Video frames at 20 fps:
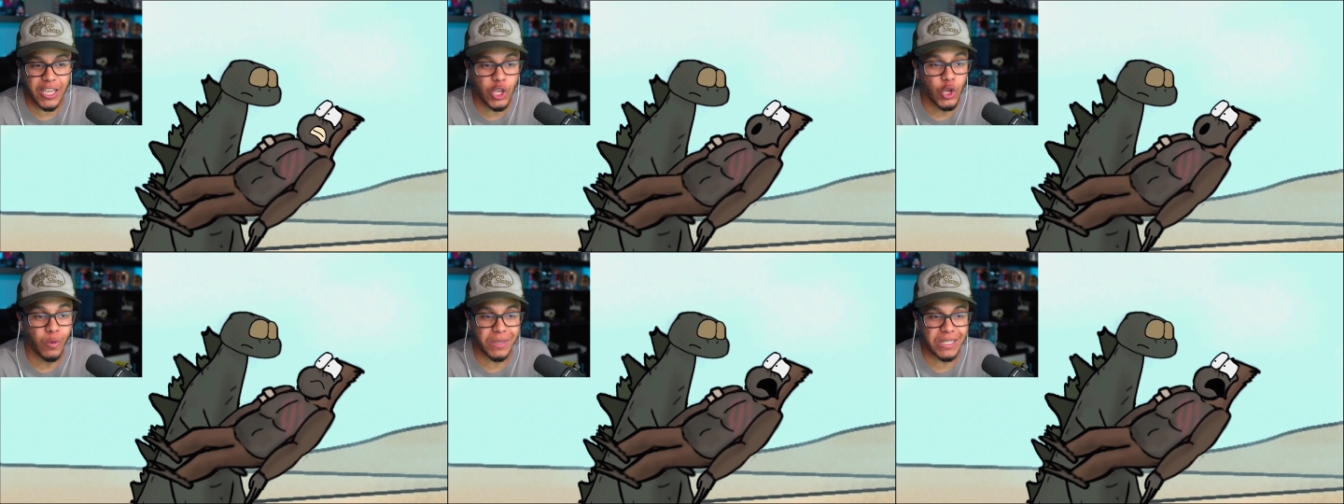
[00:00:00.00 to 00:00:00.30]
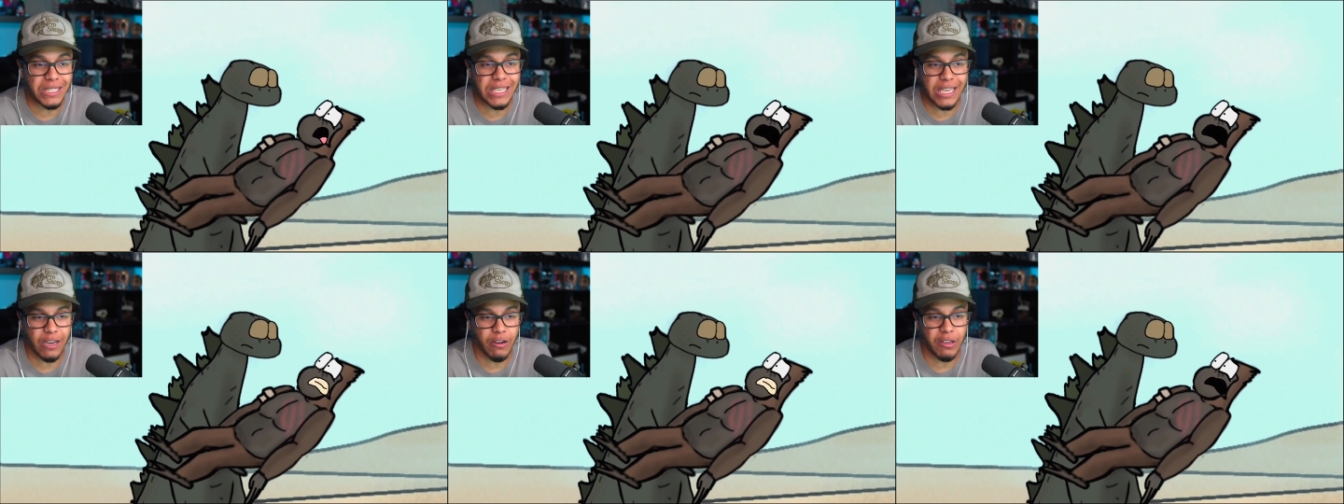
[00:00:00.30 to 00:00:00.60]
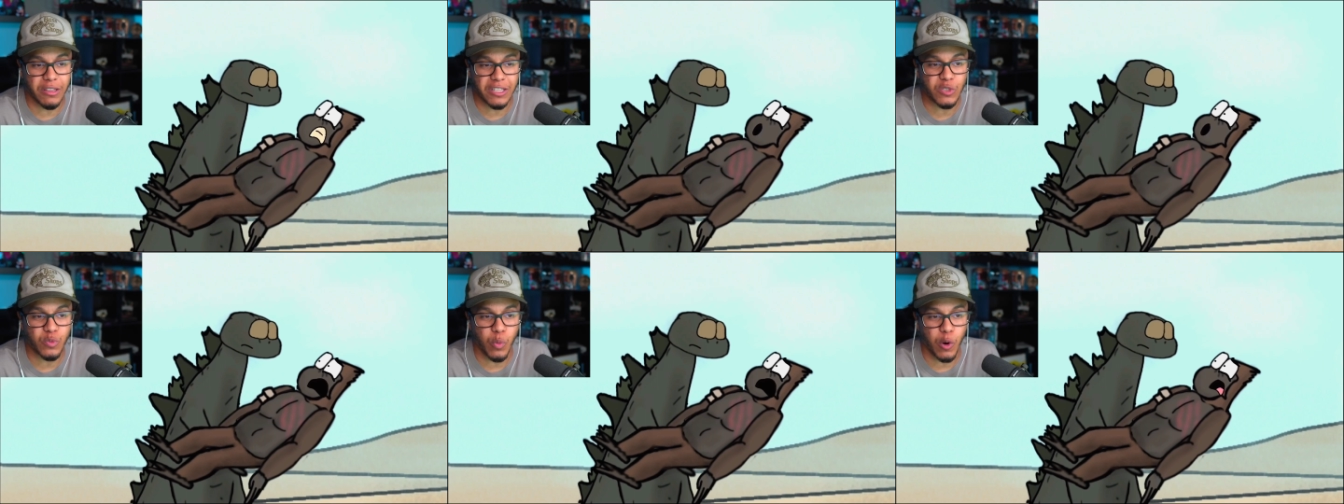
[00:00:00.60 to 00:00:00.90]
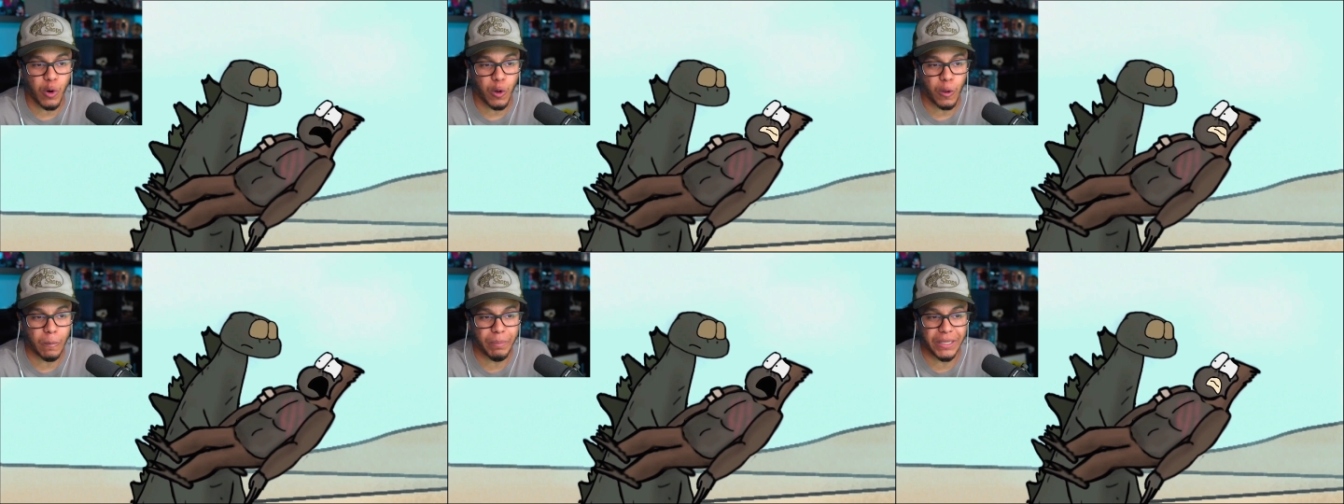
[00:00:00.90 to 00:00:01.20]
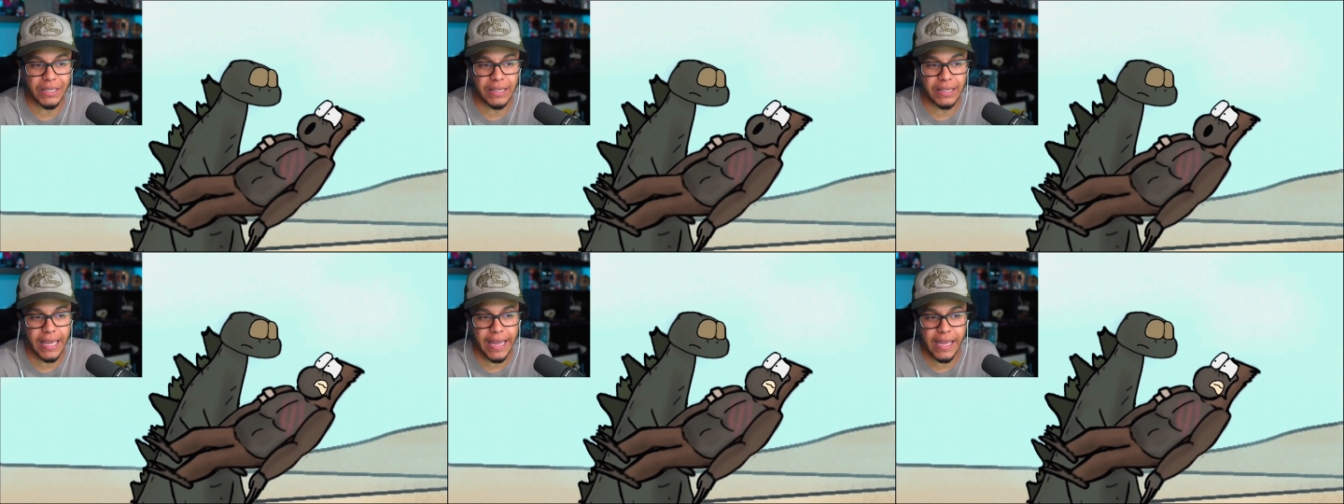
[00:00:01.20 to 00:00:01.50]
humans here in this world,
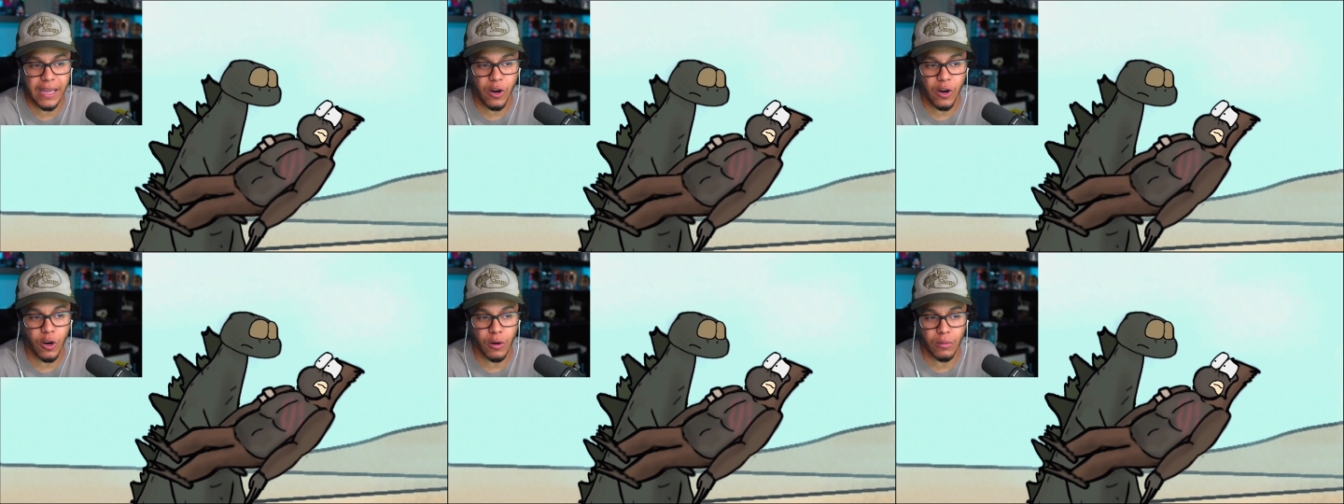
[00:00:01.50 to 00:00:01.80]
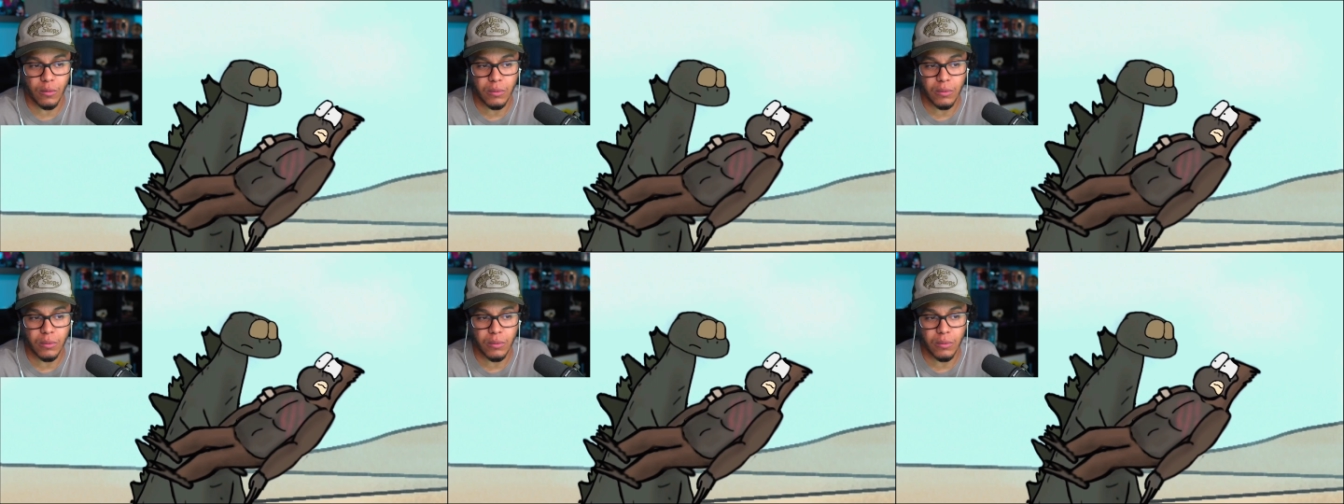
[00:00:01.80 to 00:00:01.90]
really but they are